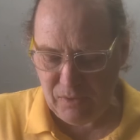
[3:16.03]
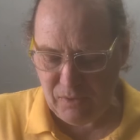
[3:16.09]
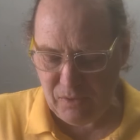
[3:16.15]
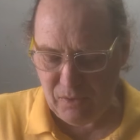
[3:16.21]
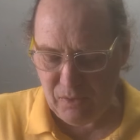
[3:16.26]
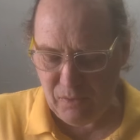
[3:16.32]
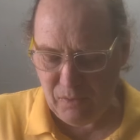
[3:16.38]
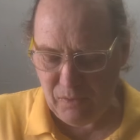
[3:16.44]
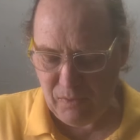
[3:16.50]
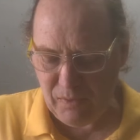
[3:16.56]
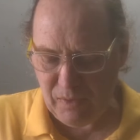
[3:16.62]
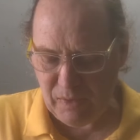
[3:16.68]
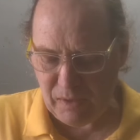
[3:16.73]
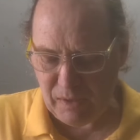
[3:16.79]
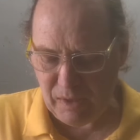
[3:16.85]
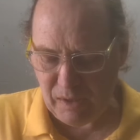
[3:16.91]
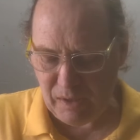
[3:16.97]
to the
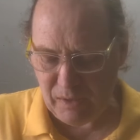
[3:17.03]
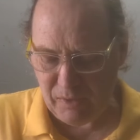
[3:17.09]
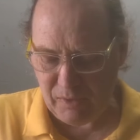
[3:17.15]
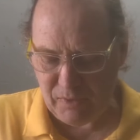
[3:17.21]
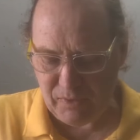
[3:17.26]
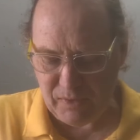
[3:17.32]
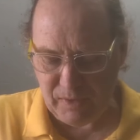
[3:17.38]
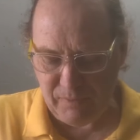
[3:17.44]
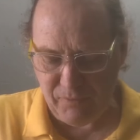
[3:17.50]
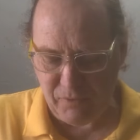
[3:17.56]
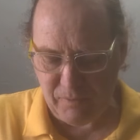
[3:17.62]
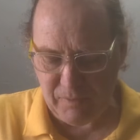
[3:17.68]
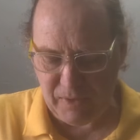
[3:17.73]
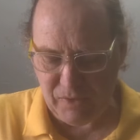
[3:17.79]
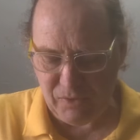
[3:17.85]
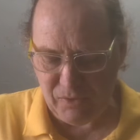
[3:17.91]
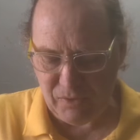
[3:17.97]
Congress
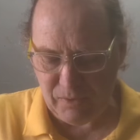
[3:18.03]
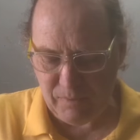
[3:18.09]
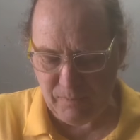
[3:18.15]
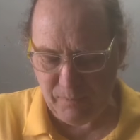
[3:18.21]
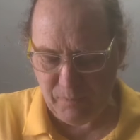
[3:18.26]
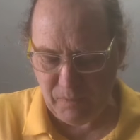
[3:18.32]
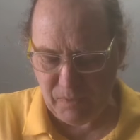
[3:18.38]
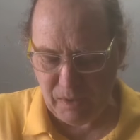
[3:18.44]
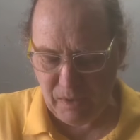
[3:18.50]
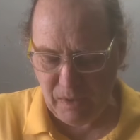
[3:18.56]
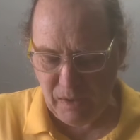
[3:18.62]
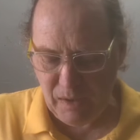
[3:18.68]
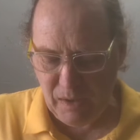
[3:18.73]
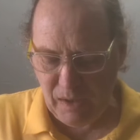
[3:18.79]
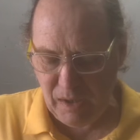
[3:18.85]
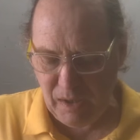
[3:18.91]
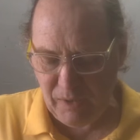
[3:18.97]
information
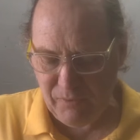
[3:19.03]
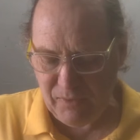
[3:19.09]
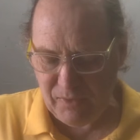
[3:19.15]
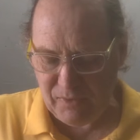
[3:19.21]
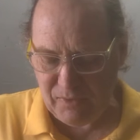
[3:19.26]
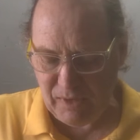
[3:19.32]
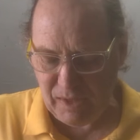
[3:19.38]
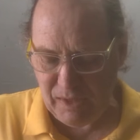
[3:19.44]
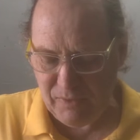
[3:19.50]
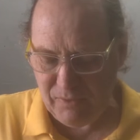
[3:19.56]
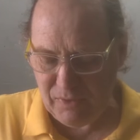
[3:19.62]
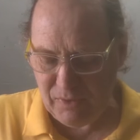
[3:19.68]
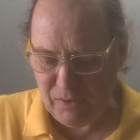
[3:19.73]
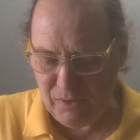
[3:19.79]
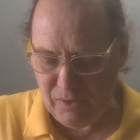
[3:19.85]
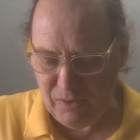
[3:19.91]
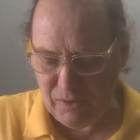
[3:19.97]
of the State of the
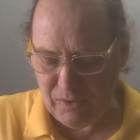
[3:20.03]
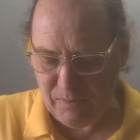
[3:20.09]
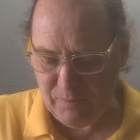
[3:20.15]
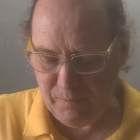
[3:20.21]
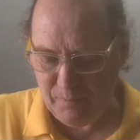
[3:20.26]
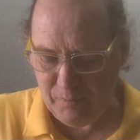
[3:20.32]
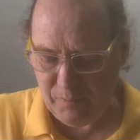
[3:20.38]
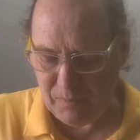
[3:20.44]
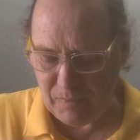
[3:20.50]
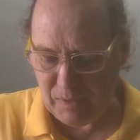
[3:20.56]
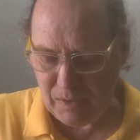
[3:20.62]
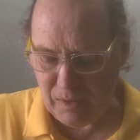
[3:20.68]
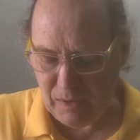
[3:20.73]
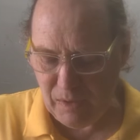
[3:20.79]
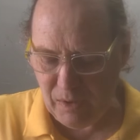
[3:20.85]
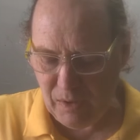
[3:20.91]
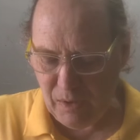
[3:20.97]
Union
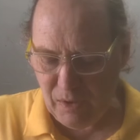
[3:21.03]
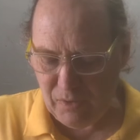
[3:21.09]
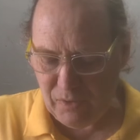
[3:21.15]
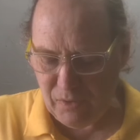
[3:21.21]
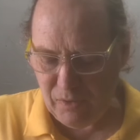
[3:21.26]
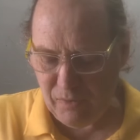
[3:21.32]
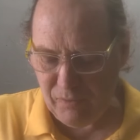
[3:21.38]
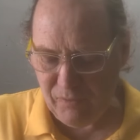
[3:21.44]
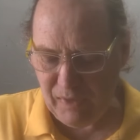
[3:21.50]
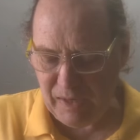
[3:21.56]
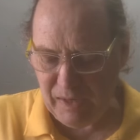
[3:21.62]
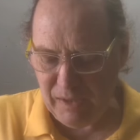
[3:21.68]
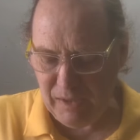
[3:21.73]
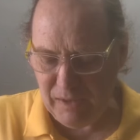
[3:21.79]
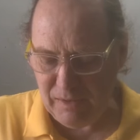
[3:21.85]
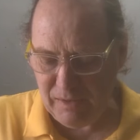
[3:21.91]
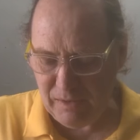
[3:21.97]
to
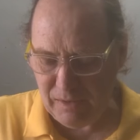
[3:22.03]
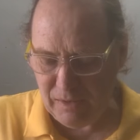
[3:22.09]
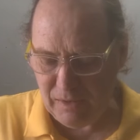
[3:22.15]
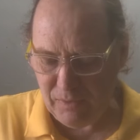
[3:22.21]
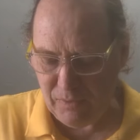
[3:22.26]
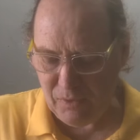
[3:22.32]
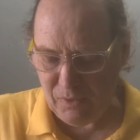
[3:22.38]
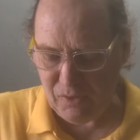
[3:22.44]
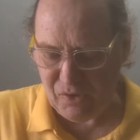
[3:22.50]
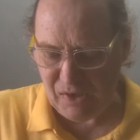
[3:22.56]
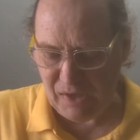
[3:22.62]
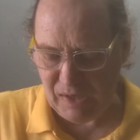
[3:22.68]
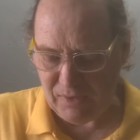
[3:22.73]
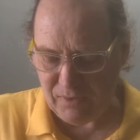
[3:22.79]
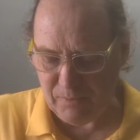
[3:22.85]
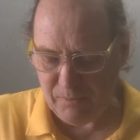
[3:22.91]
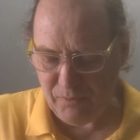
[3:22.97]
feigning
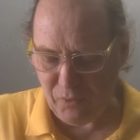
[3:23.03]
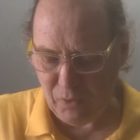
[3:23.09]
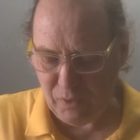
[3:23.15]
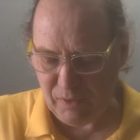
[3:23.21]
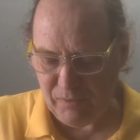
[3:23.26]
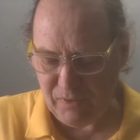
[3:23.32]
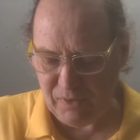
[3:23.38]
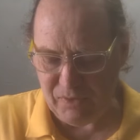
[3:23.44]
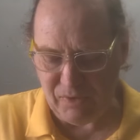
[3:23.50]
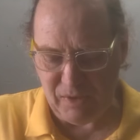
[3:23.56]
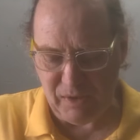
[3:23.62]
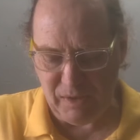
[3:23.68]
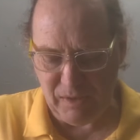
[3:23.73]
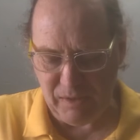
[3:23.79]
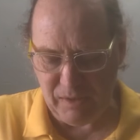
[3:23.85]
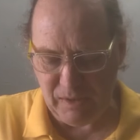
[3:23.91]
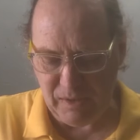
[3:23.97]
enthusiasm for the
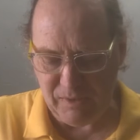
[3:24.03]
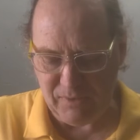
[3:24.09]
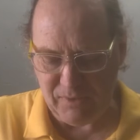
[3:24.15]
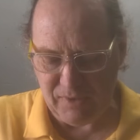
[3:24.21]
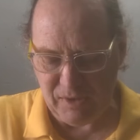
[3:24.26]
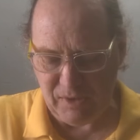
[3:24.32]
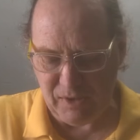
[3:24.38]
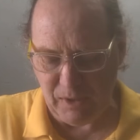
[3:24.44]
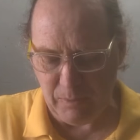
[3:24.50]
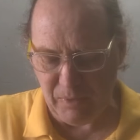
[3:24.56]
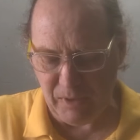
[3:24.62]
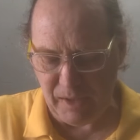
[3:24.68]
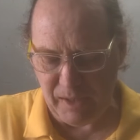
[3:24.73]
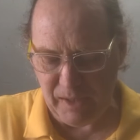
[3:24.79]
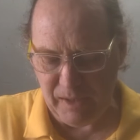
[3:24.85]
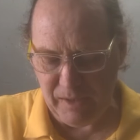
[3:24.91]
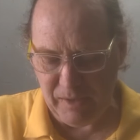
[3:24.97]
visiting
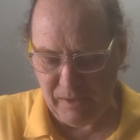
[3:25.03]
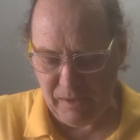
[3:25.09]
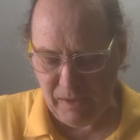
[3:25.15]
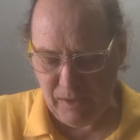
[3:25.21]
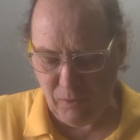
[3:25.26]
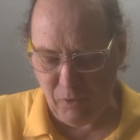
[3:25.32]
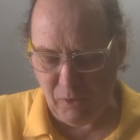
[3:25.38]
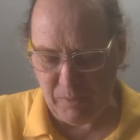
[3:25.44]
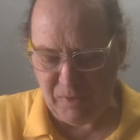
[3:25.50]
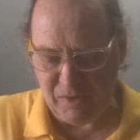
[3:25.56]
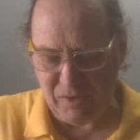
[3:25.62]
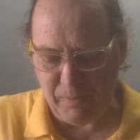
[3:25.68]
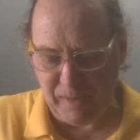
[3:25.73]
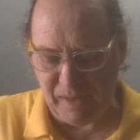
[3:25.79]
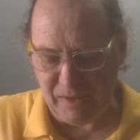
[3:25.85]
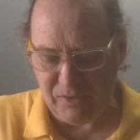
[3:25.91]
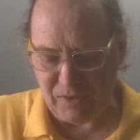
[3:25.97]
NCAA women's
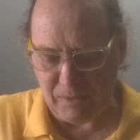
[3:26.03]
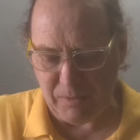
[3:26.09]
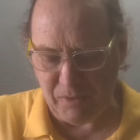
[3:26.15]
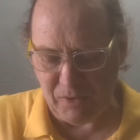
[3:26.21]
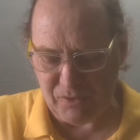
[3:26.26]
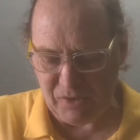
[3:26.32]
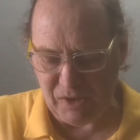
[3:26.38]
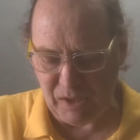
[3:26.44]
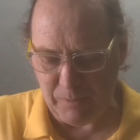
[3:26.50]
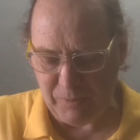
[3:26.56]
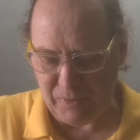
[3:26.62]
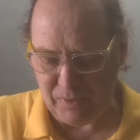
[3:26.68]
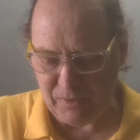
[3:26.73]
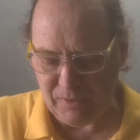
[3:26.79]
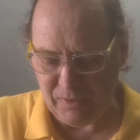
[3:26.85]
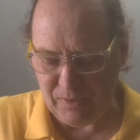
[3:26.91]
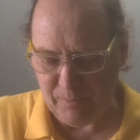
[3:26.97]
basketball
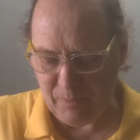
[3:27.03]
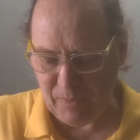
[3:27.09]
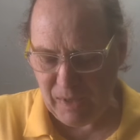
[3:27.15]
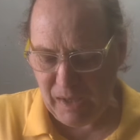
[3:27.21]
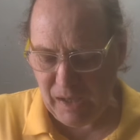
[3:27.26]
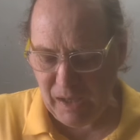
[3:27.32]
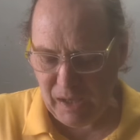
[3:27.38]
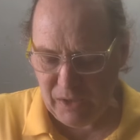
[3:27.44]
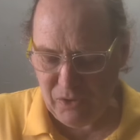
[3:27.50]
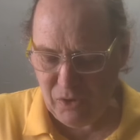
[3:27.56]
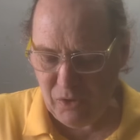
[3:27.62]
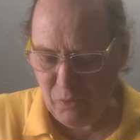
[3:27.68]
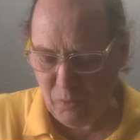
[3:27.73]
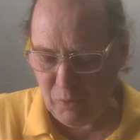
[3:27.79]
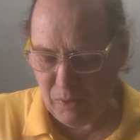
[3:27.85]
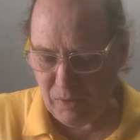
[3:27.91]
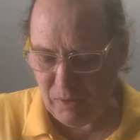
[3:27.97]
champions, and you
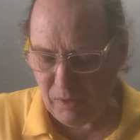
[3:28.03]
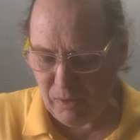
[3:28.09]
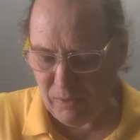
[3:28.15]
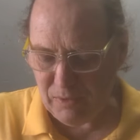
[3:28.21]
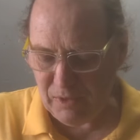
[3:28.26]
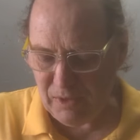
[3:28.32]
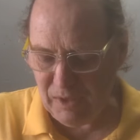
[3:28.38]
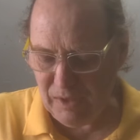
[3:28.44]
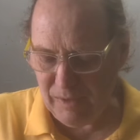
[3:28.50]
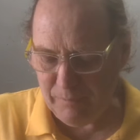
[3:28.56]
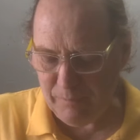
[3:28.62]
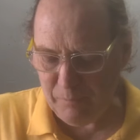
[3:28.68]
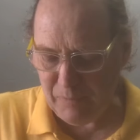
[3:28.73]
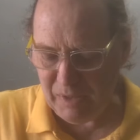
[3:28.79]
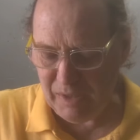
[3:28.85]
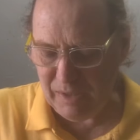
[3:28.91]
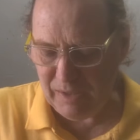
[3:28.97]
will only
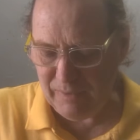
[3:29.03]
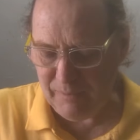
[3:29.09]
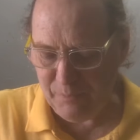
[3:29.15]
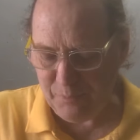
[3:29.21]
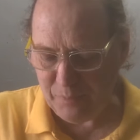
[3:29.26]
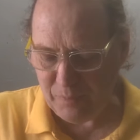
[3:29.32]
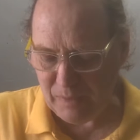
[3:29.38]
begin